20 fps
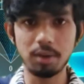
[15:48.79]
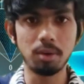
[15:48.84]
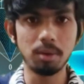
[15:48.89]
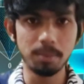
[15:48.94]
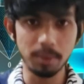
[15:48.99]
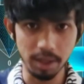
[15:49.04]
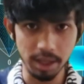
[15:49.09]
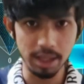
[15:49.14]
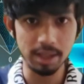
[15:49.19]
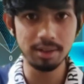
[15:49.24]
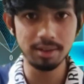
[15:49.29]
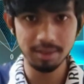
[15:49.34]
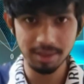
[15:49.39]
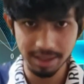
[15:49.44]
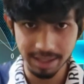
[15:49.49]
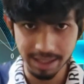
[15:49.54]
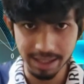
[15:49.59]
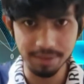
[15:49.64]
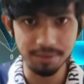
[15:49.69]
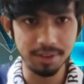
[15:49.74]
I hope
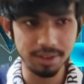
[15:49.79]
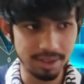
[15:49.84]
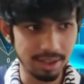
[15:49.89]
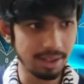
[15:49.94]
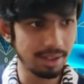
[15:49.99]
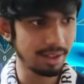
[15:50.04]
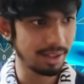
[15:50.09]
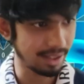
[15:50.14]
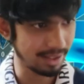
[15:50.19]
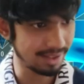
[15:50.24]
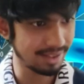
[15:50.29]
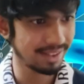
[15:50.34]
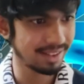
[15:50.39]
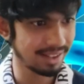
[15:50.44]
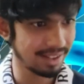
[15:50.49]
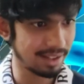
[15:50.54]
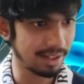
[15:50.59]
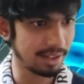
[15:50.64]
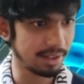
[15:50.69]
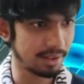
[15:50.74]
again everything
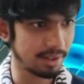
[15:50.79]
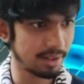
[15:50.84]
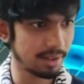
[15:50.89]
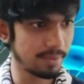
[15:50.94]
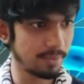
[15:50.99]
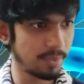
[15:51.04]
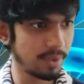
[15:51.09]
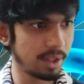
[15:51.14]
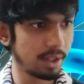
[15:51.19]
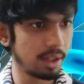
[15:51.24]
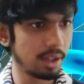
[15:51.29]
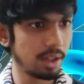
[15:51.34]
is clear.